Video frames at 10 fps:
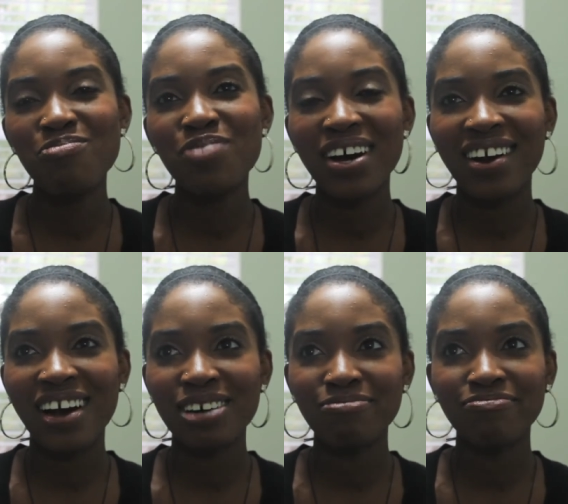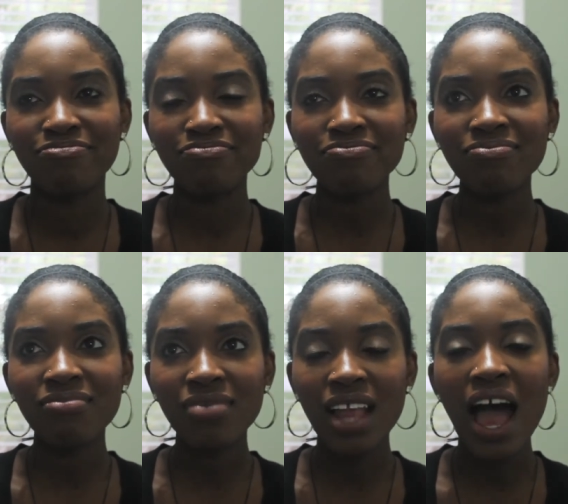But um,
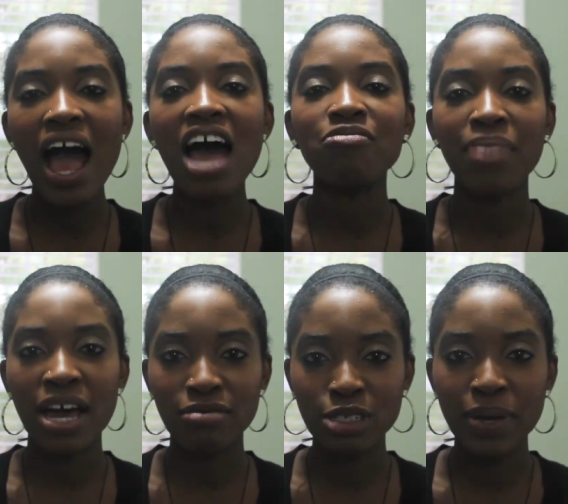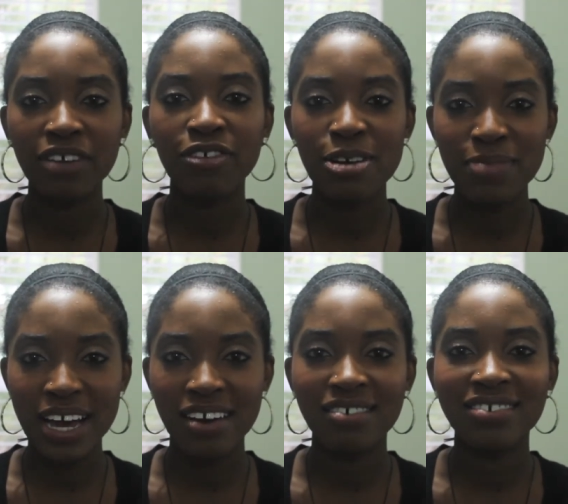I have mad respect for him
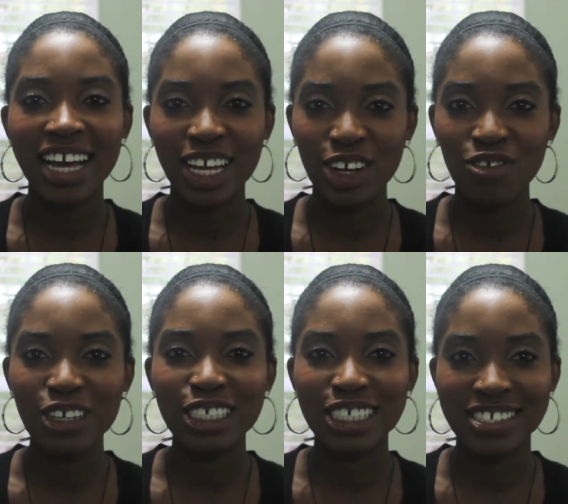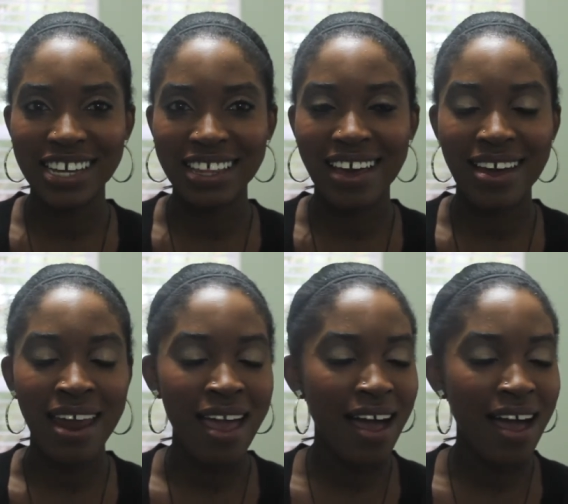now. I can officially say that.